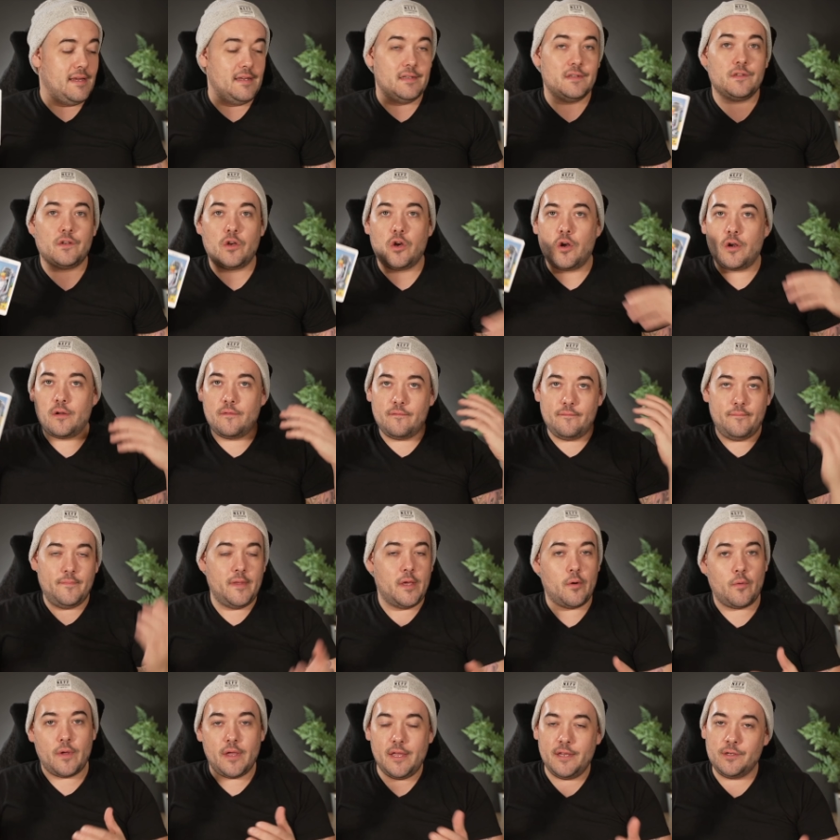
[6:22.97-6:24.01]
is a card of, you
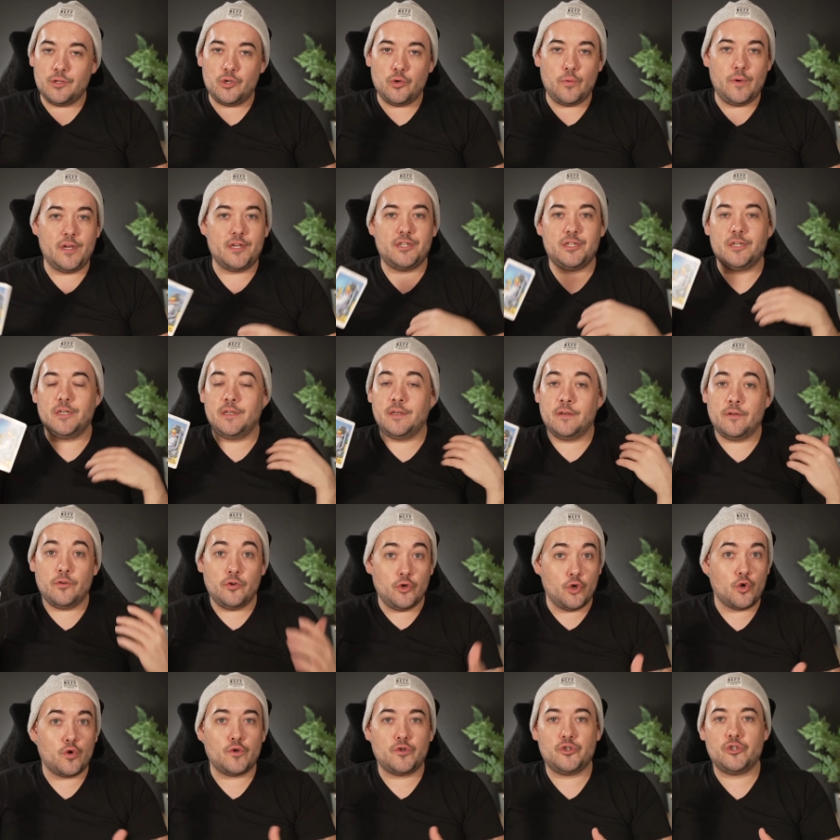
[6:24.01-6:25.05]
know, intuition,
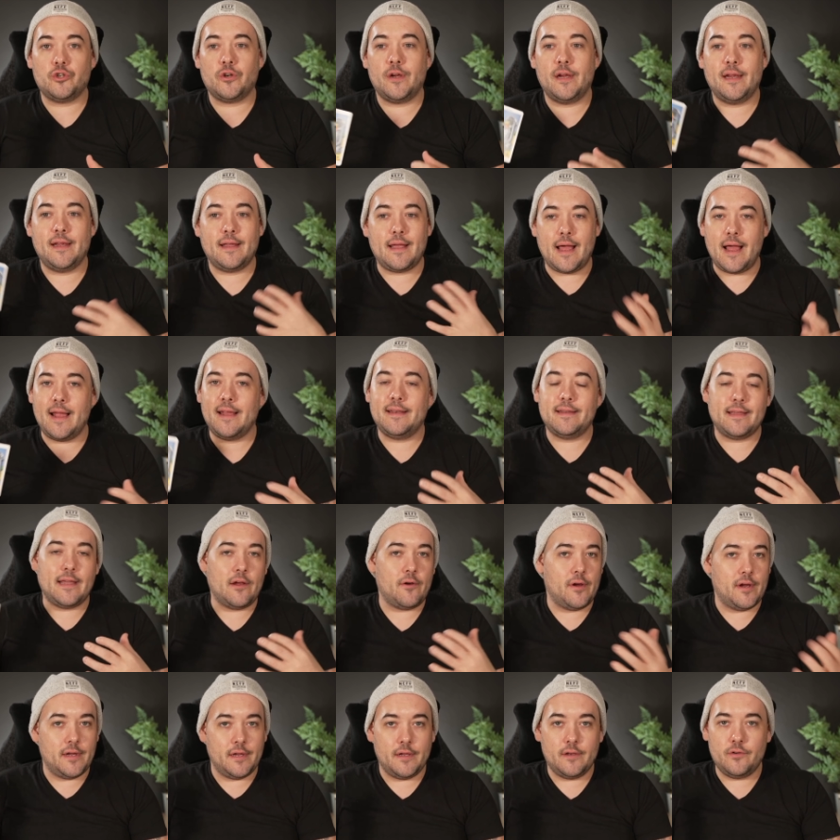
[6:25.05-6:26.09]
nurturing, kind,
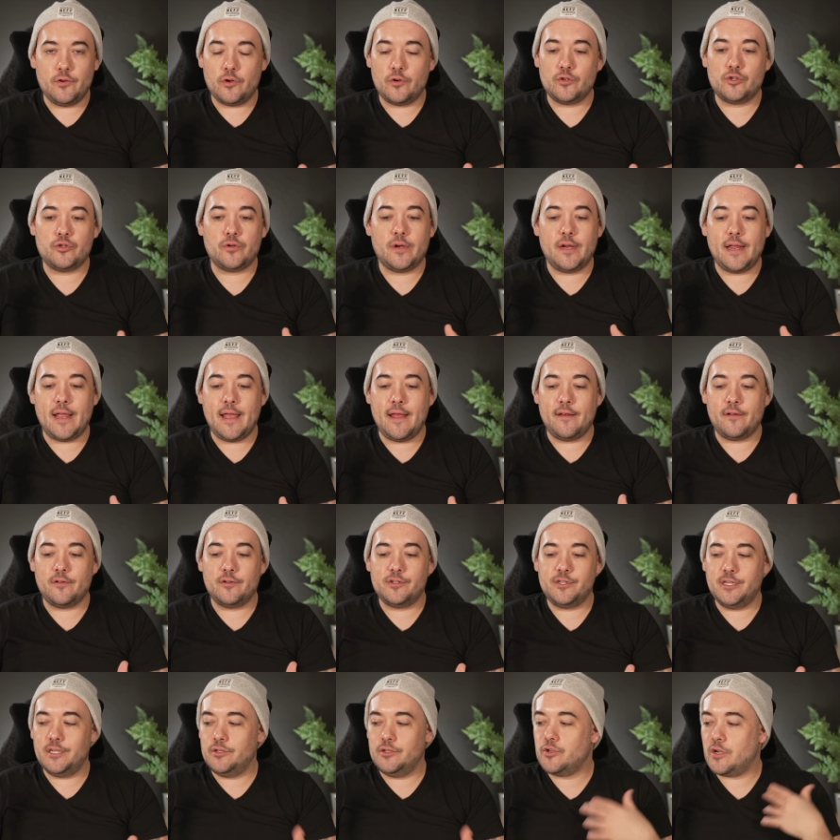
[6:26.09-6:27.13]
caring, nurturing
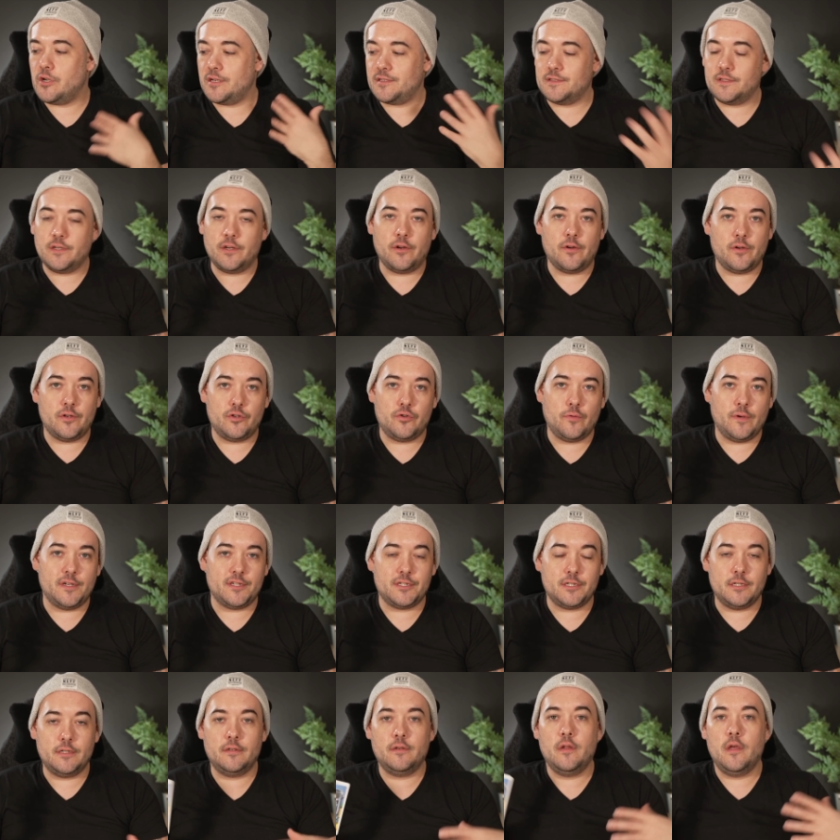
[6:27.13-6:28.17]
energy, trusting your
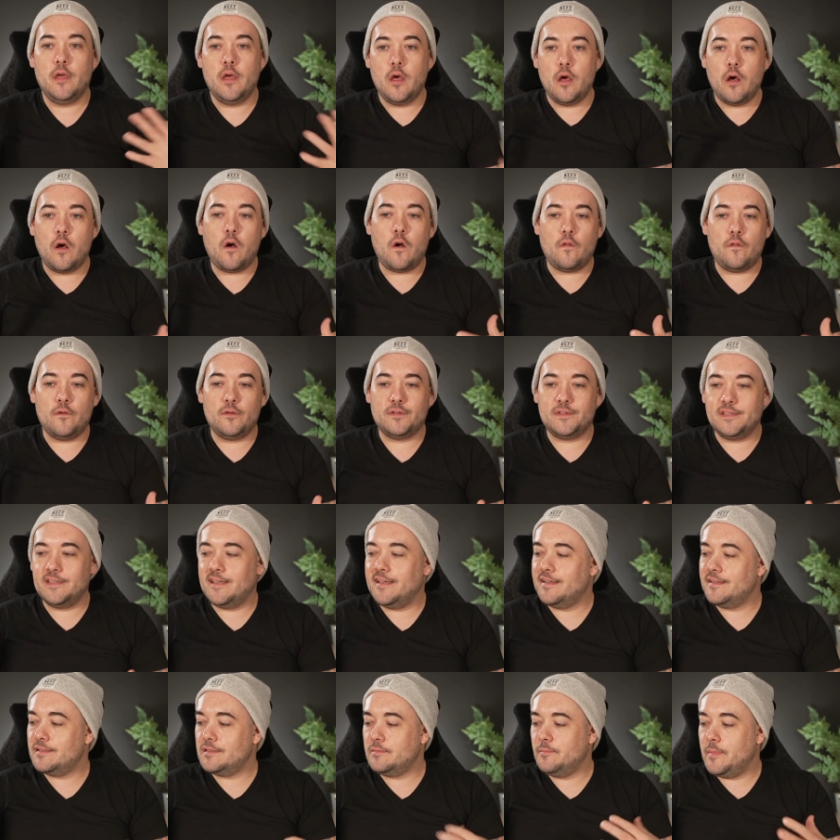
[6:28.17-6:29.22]
intuition, all those
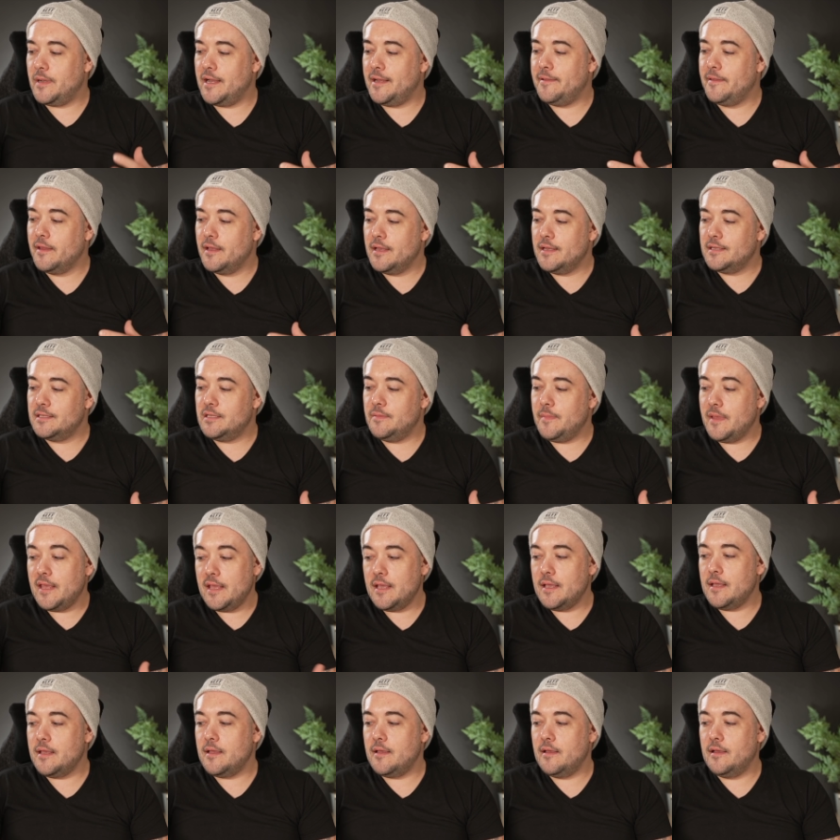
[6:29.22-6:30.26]
things. But to
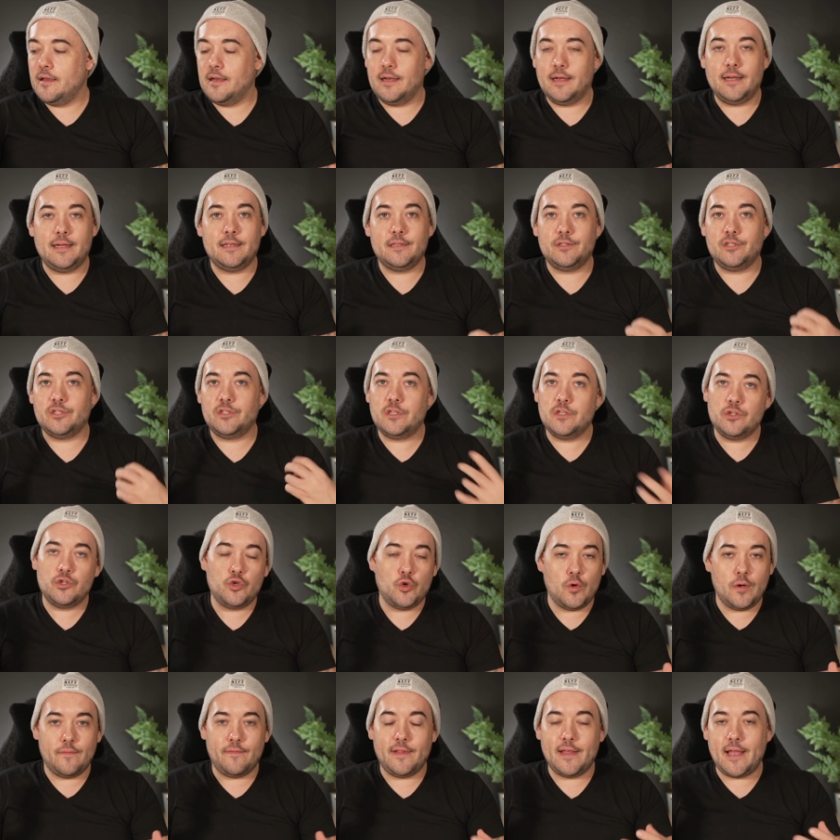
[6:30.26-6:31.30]
me, uh, just
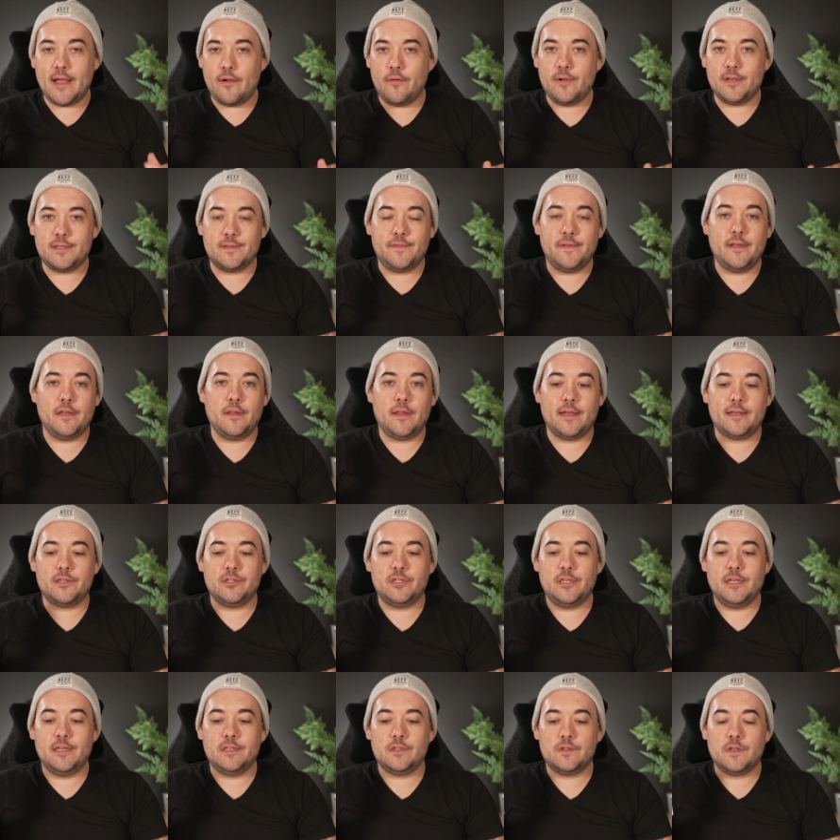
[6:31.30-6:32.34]
intuitively, I always feel like
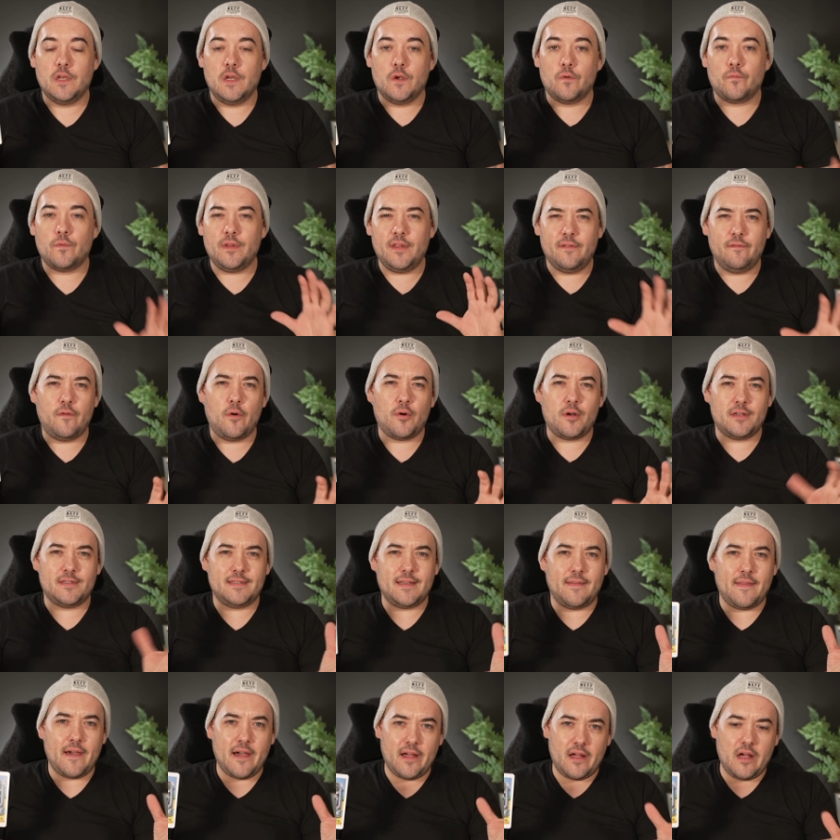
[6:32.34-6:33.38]
she is really focused
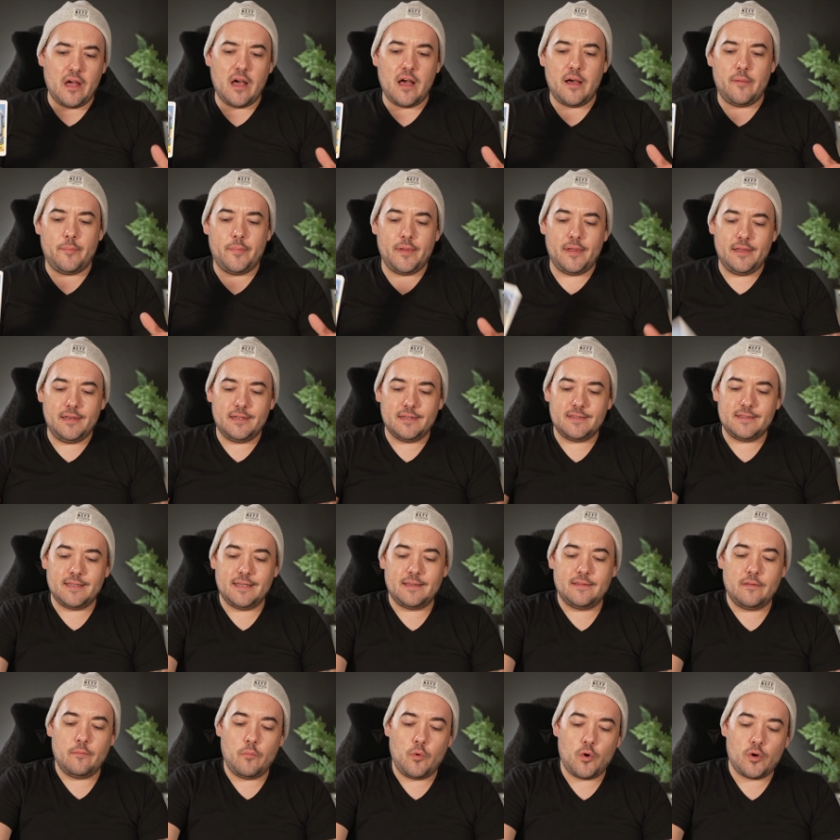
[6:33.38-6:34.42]
on that cup. And it's like
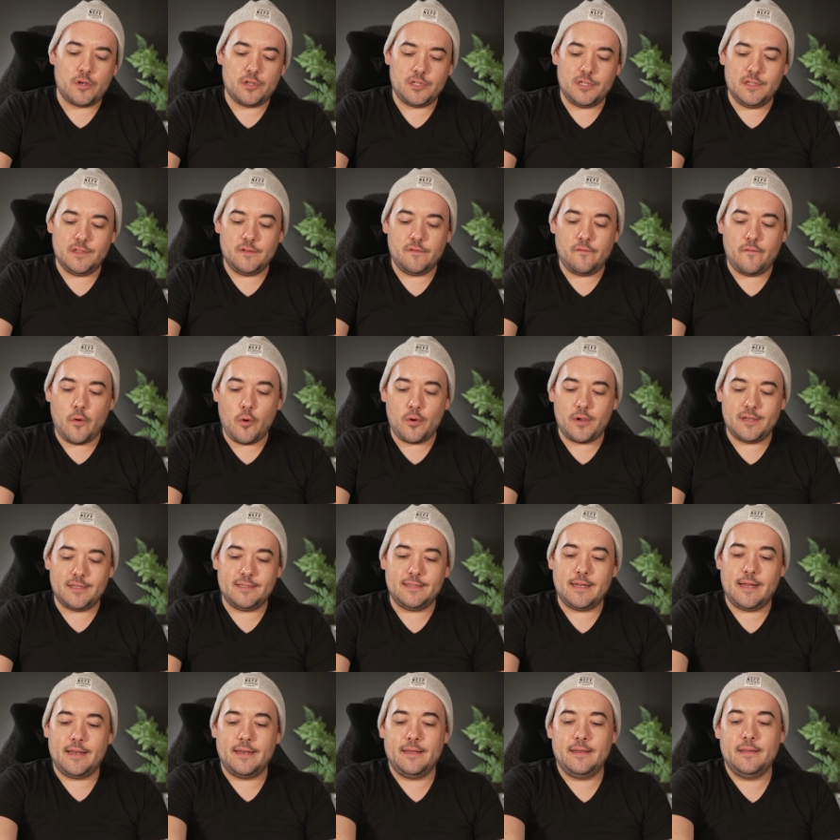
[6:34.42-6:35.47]
the more she's focused
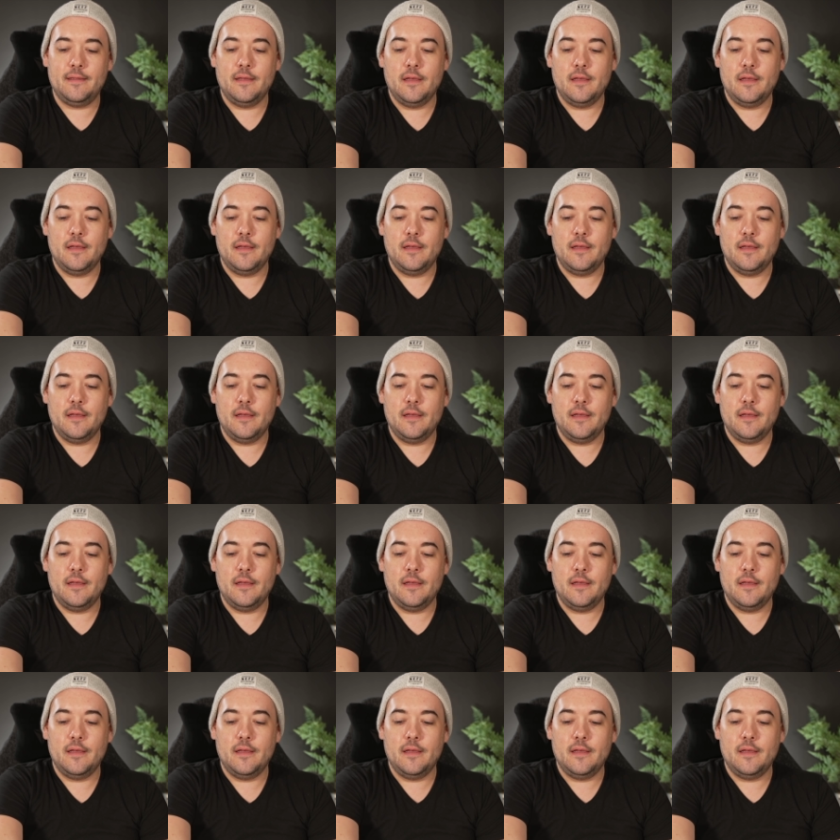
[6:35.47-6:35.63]
on it,